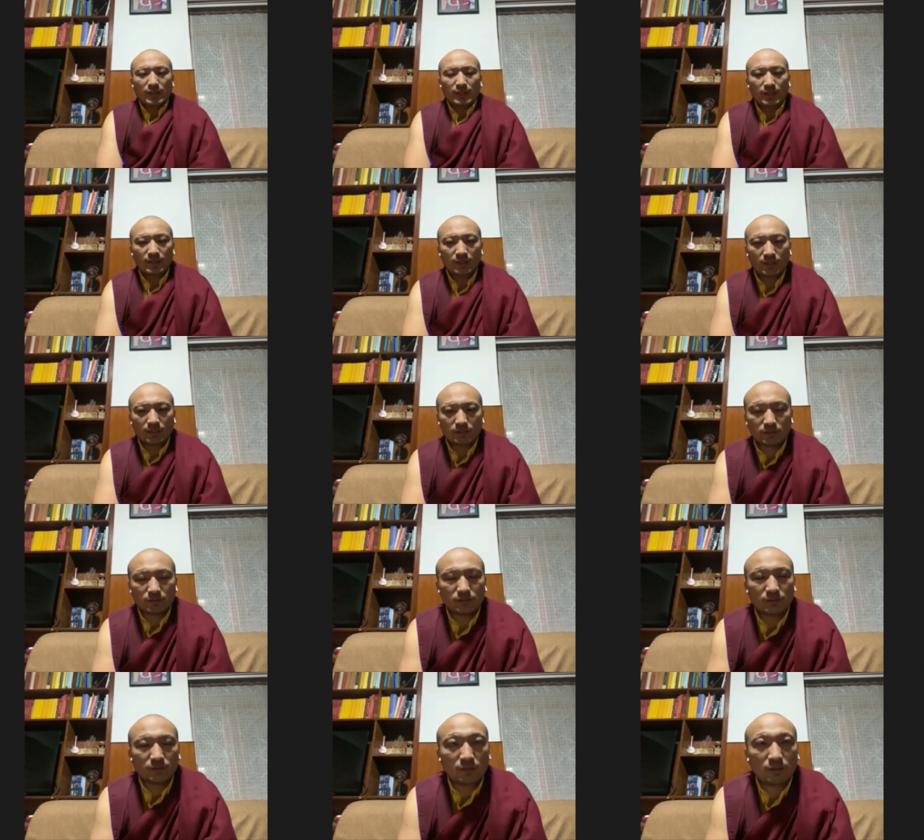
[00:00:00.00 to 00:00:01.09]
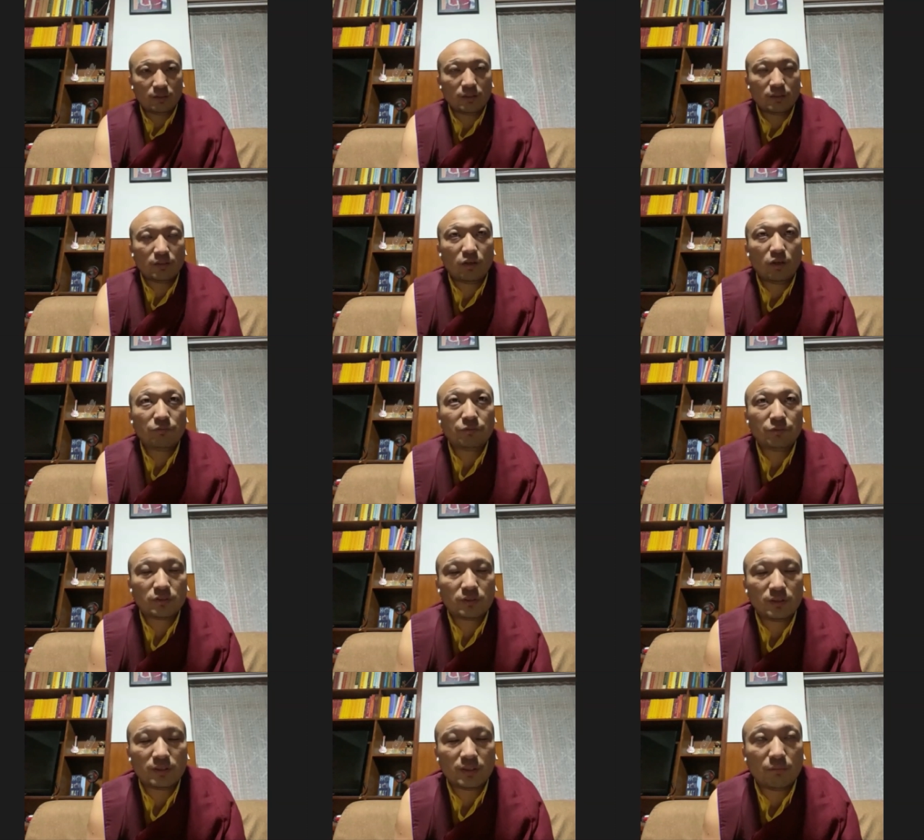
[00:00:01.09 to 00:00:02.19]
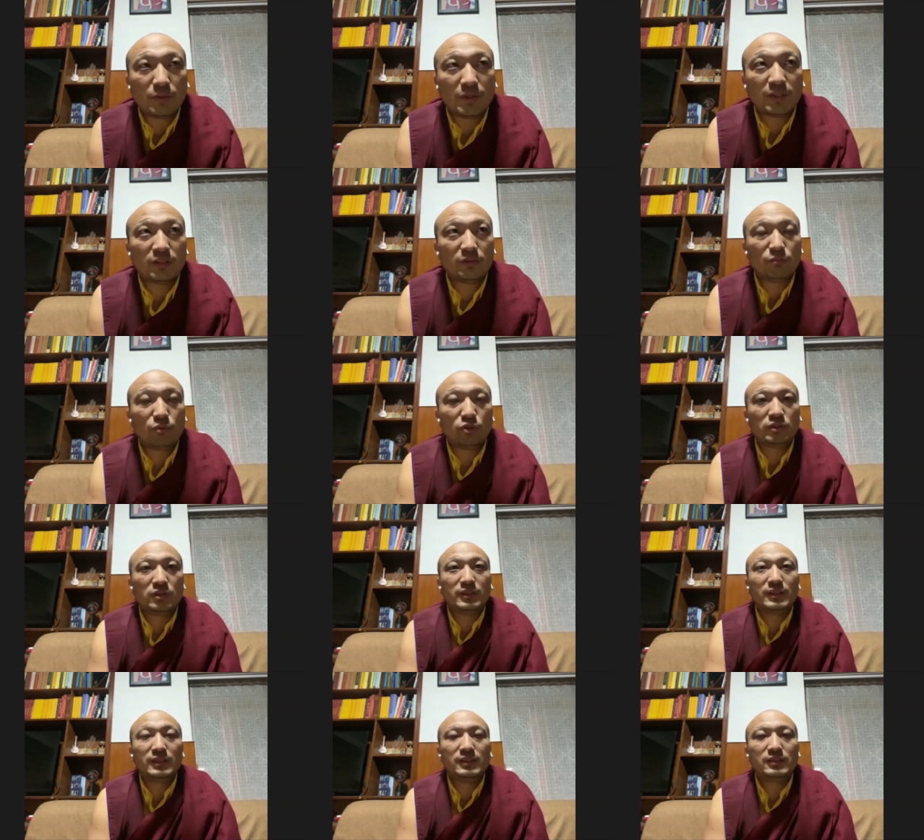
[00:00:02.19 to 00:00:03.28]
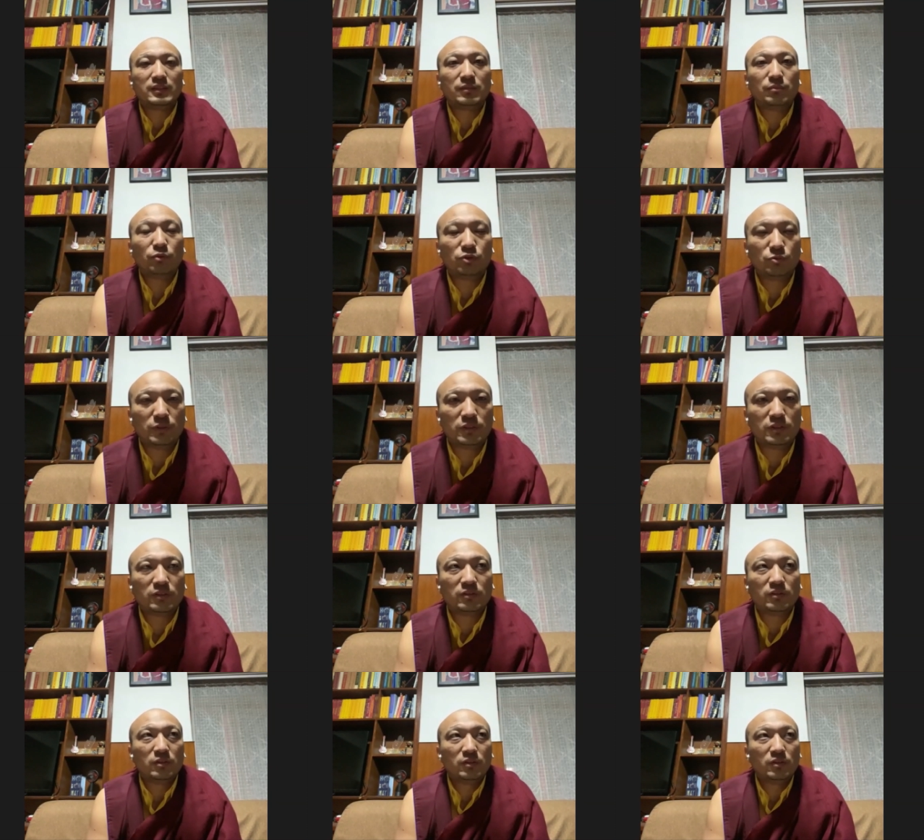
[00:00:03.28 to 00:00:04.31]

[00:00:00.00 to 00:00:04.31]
And uh, obviously, the main important is the motivation